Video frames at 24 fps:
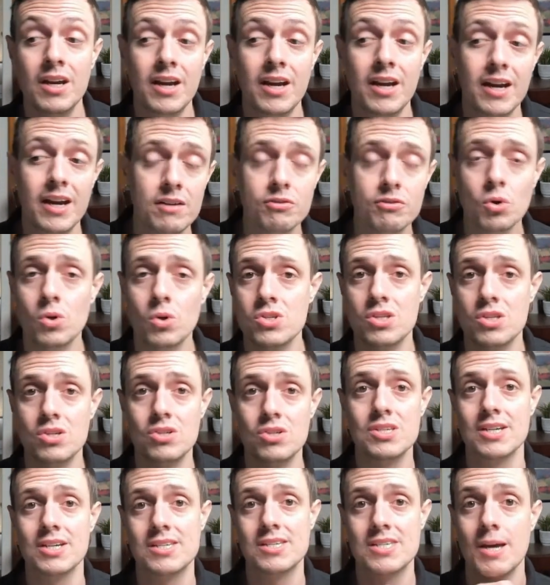And of course,
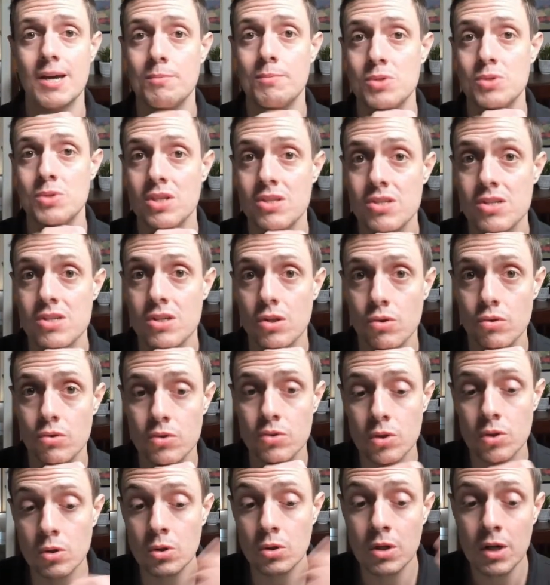there's exceptions to the
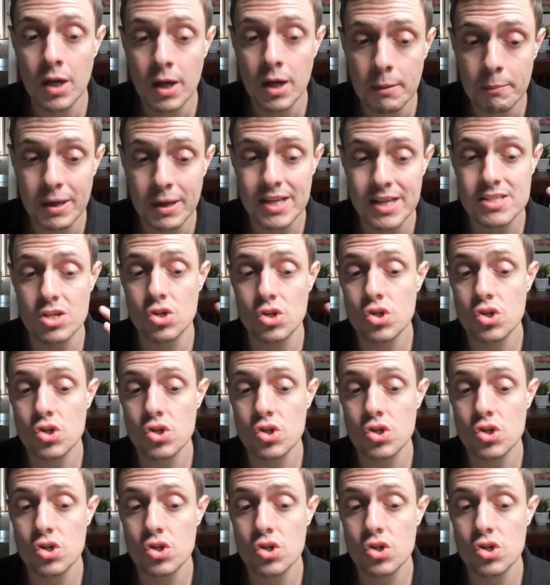rule, but as a